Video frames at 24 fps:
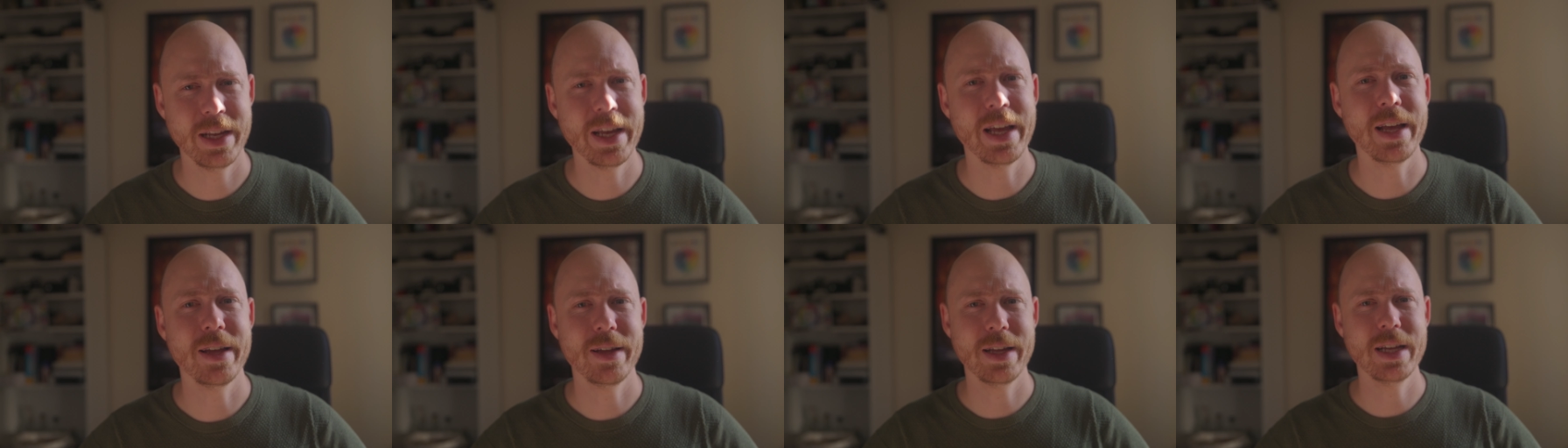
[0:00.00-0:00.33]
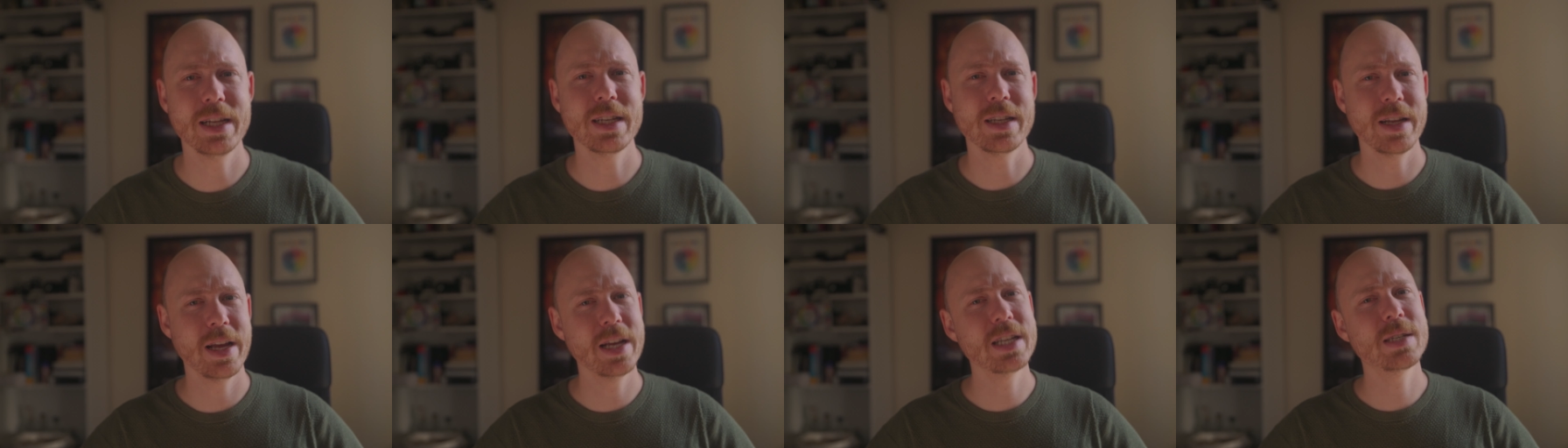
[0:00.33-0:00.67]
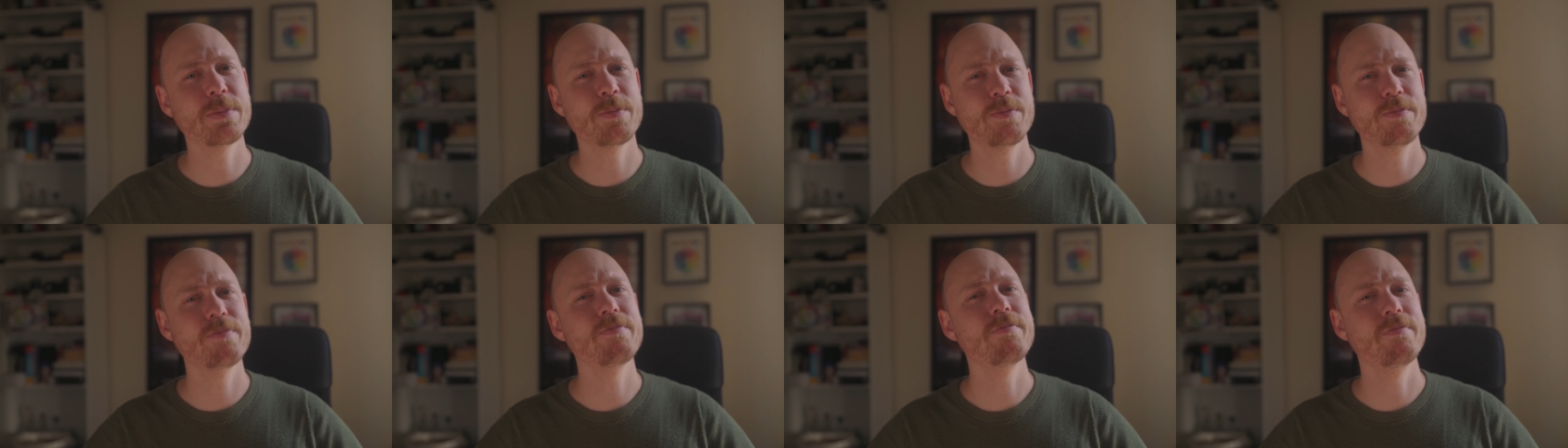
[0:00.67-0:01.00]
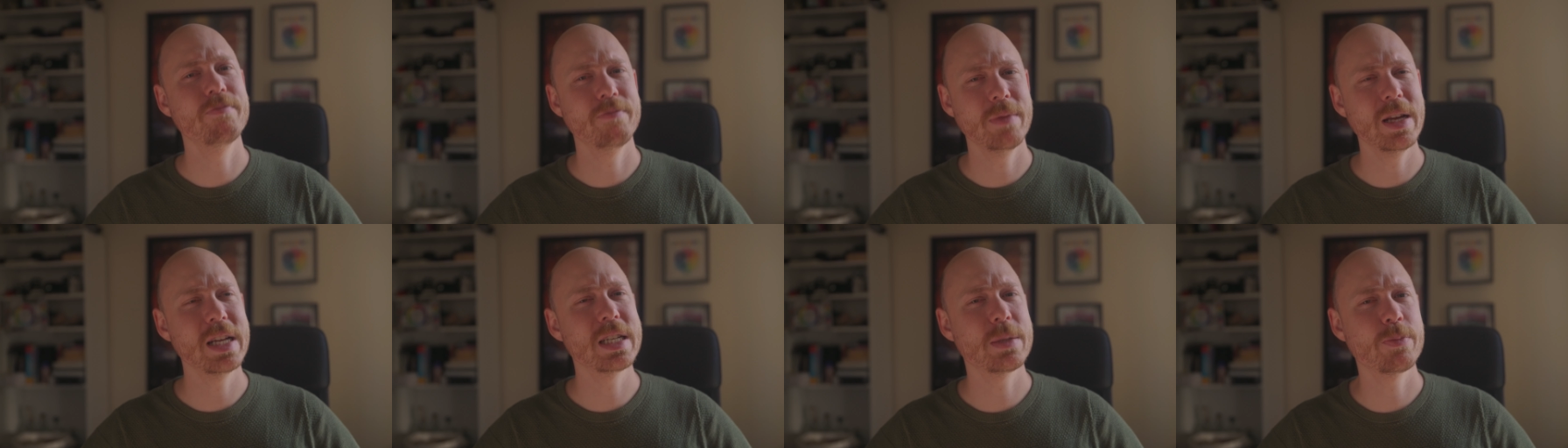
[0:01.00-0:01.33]
It, it, it's
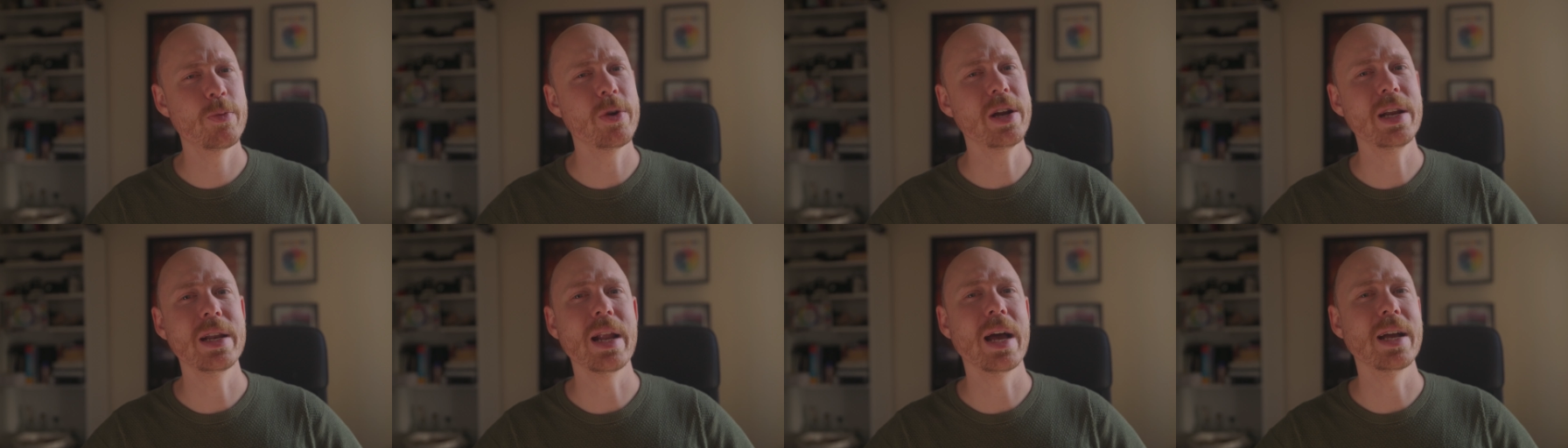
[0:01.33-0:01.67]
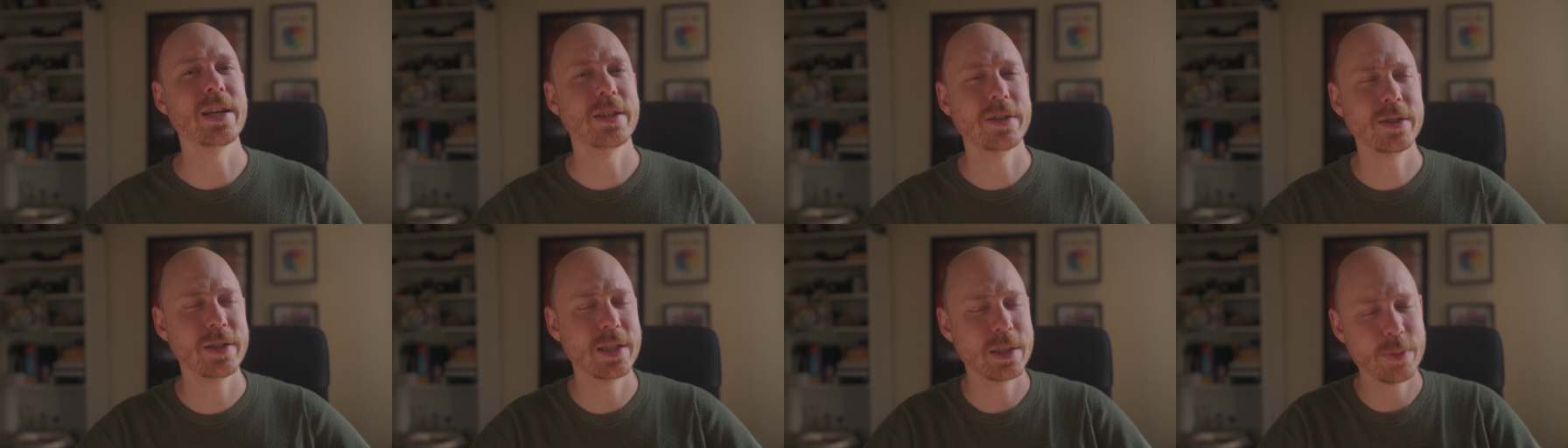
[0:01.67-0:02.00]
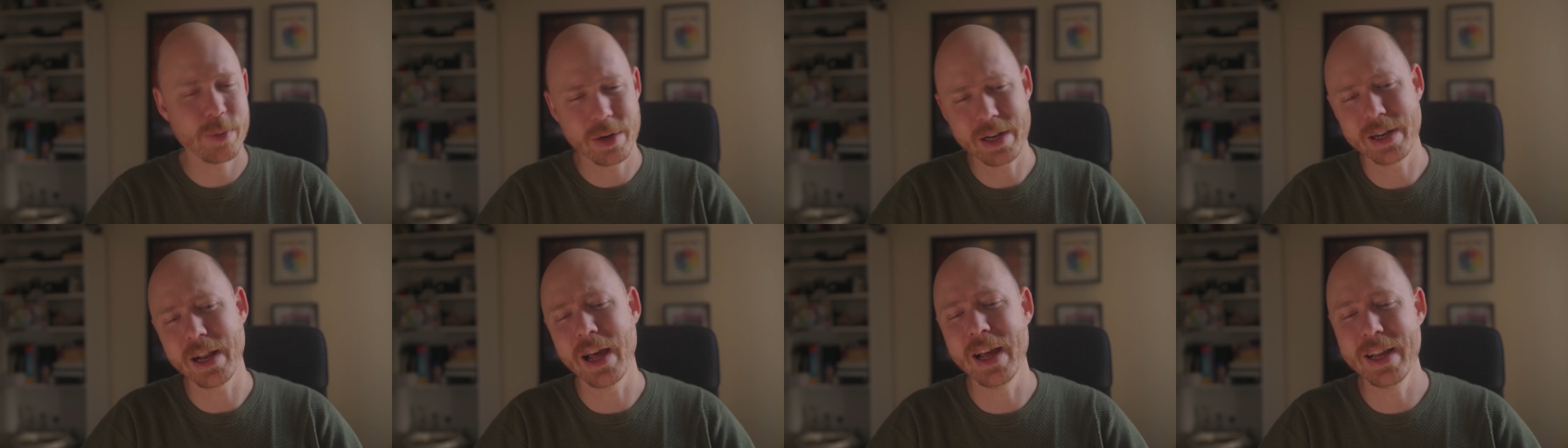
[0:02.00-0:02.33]
it's pretty nice. It's pretty